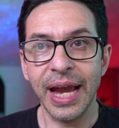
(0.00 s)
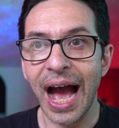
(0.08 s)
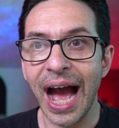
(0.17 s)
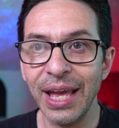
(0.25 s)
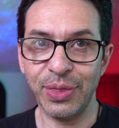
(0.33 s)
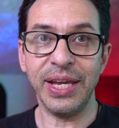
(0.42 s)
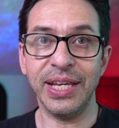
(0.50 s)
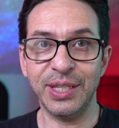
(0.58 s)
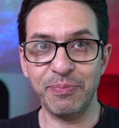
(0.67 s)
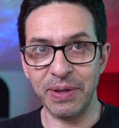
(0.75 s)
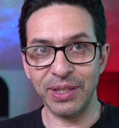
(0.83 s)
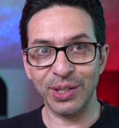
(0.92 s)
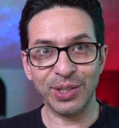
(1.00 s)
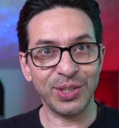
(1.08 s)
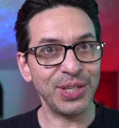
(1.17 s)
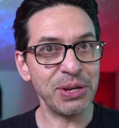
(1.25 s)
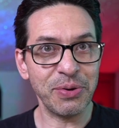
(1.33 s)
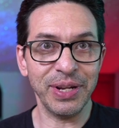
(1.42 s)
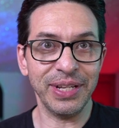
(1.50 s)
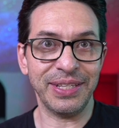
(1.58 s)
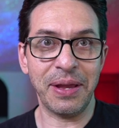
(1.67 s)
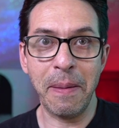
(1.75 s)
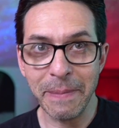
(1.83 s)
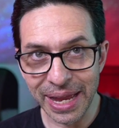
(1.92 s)
I think it's been the secret
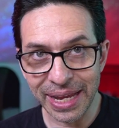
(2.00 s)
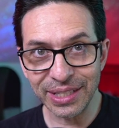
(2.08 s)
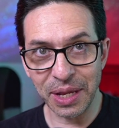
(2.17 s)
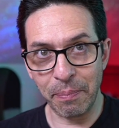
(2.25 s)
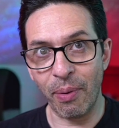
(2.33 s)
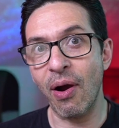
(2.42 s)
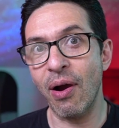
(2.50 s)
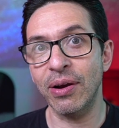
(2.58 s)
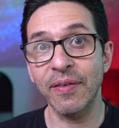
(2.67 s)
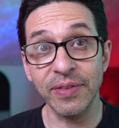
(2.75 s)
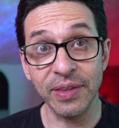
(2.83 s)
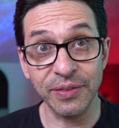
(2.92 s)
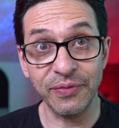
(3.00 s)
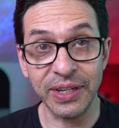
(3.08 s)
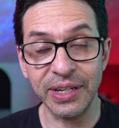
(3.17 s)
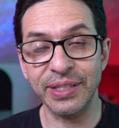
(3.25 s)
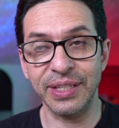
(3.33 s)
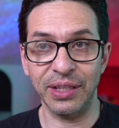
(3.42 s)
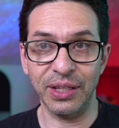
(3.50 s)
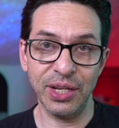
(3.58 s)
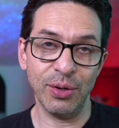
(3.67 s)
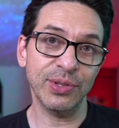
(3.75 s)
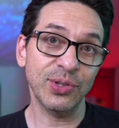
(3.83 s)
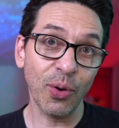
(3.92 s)
amazing part of this Venus and
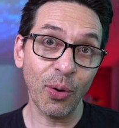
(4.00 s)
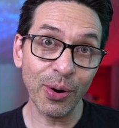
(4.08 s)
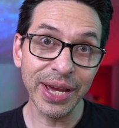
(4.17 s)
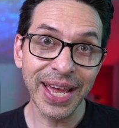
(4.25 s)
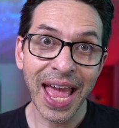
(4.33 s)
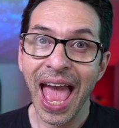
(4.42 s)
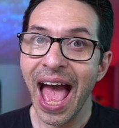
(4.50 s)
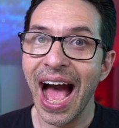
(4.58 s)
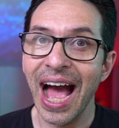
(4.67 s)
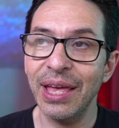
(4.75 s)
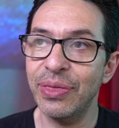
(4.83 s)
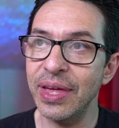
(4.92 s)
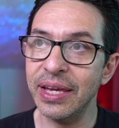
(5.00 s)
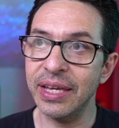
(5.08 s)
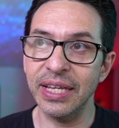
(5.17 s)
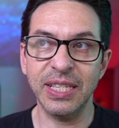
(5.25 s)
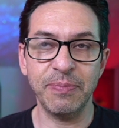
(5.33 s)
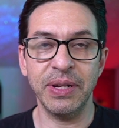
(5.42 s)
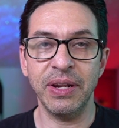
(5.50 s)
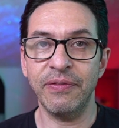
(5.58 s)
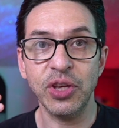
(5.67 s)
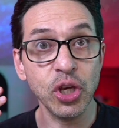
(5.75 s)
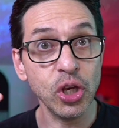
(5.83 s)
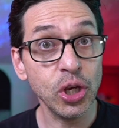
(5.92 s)
Leo story. I think it's been of
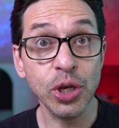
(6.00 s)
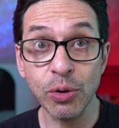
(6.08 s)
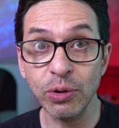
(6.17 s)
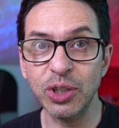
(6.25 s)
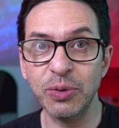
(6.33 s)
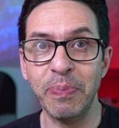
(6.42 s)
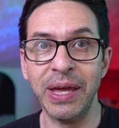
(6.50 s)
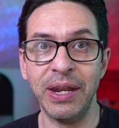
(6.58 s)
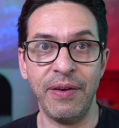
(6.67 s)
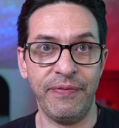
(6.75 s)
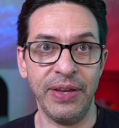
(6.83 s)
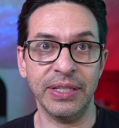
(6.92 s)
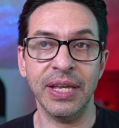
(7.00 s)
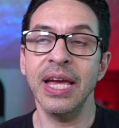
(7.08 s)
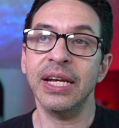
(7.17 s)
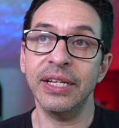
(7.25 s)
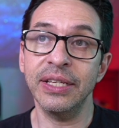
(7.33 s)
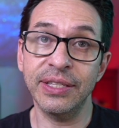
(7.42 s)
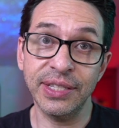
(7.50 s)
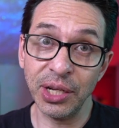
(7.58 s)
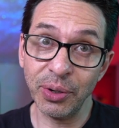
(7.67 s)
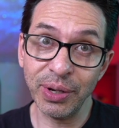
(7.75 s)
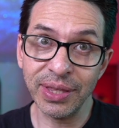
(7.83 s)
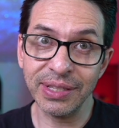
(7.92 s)
huge benefit
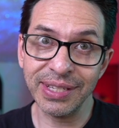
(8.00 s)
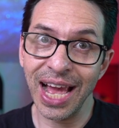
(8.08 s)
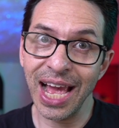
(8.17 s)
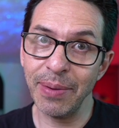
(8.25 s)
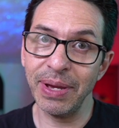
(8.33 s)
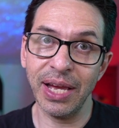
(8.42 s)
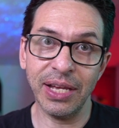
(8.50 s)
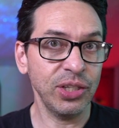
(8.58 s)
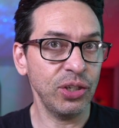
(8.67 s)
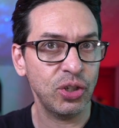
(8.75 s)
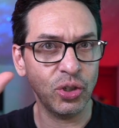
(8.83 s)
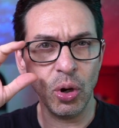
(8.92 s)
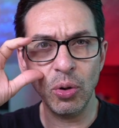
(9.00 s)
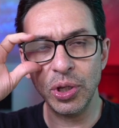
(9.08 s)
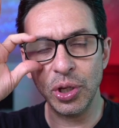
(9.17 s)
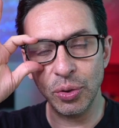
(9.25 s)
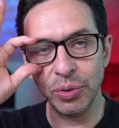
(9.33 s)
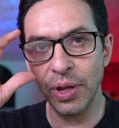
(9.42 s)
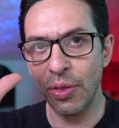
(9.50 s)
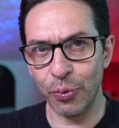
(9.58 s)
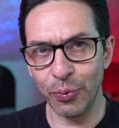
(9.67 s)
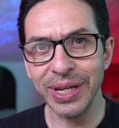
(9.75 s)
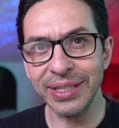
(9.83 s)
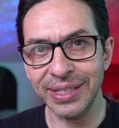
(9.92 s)
considering the timing I just showed you in the three